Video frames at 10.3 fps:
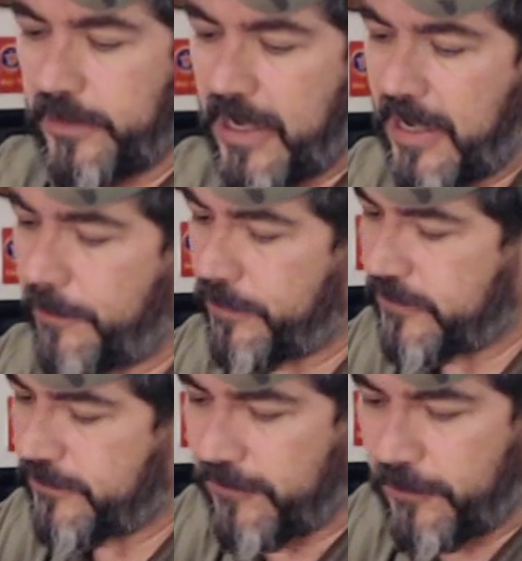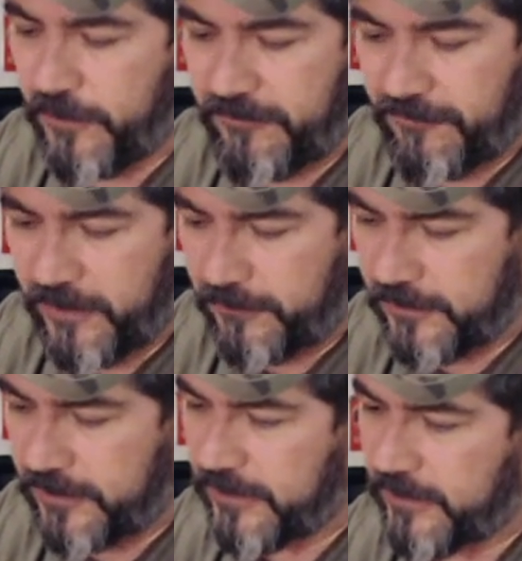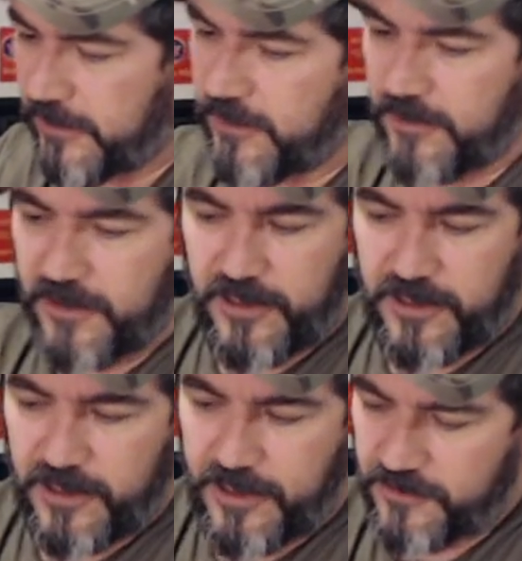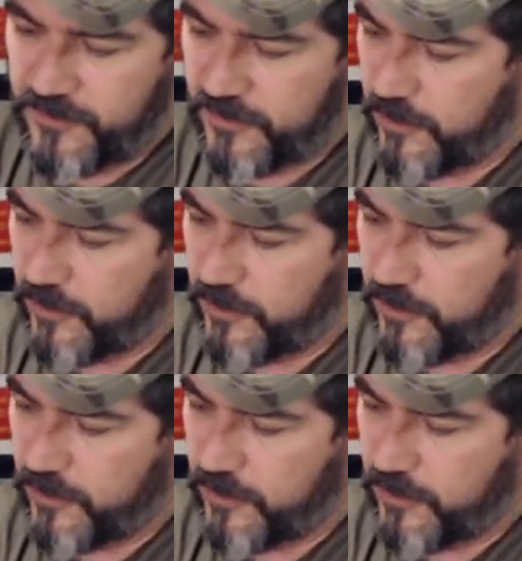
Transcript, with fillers: happens fairly frequently. Mm-hmm.